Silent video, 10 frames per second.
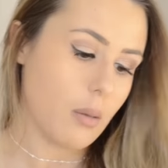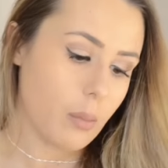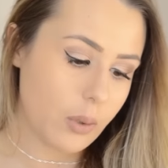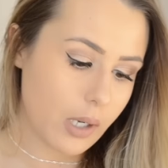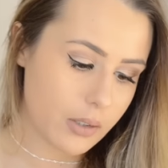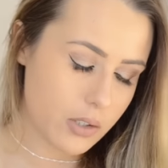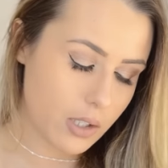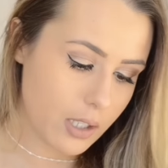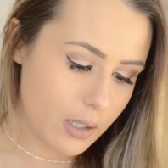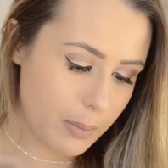
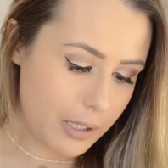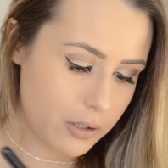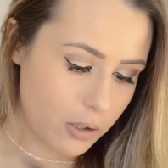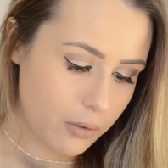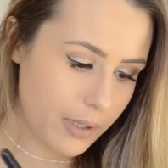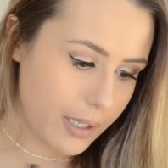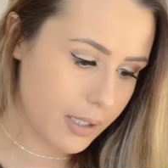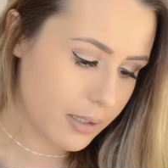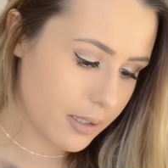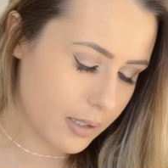bronzer by Too
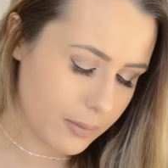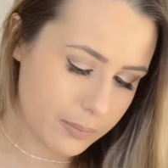Faced.